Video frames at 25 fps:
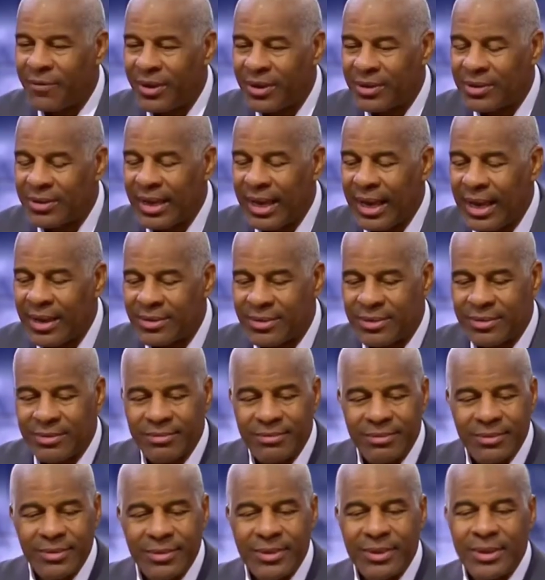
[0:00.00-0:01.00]
offense,
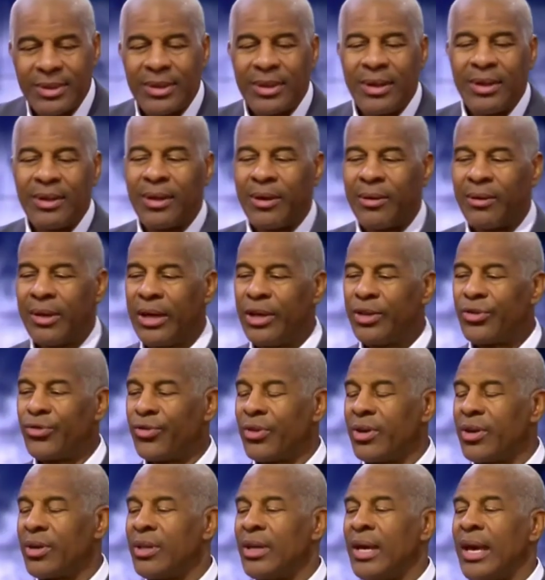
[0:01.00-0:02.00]
as you know,
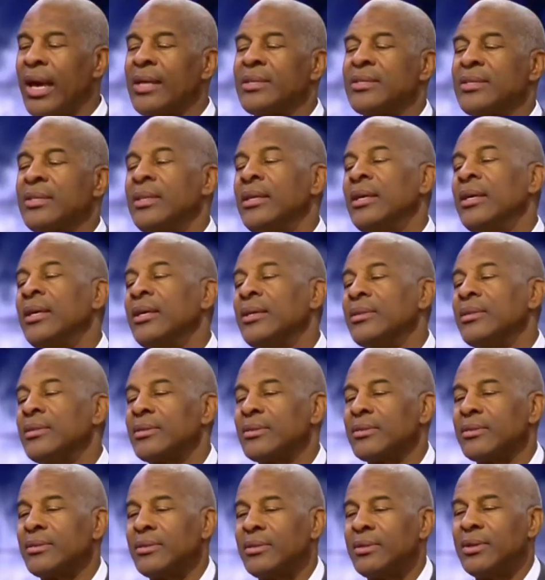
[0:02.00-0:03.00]
intricate as it
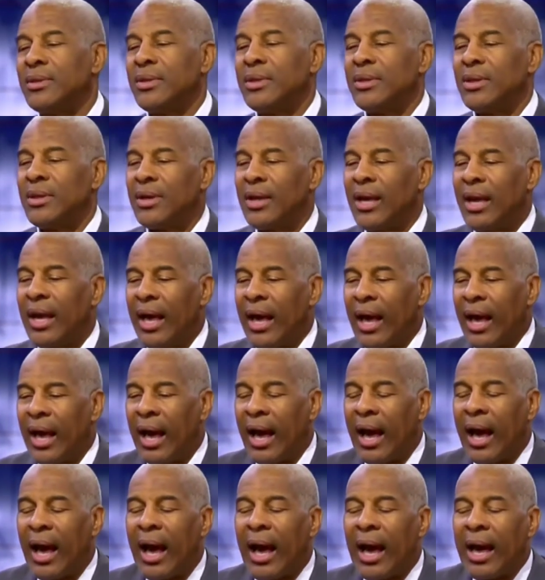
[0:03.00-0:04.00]
is.
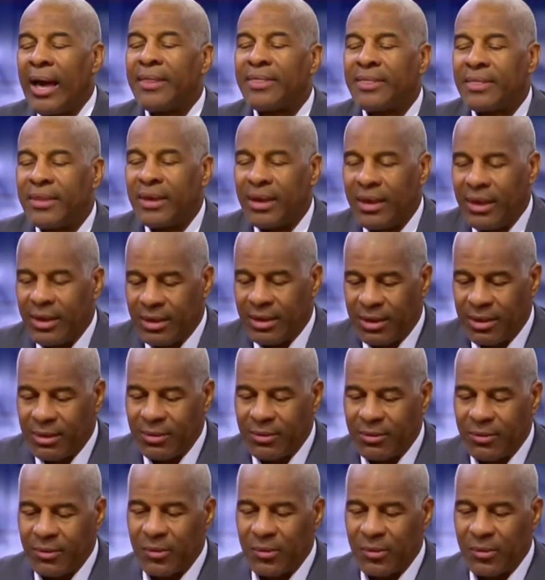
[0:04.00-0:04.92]
I think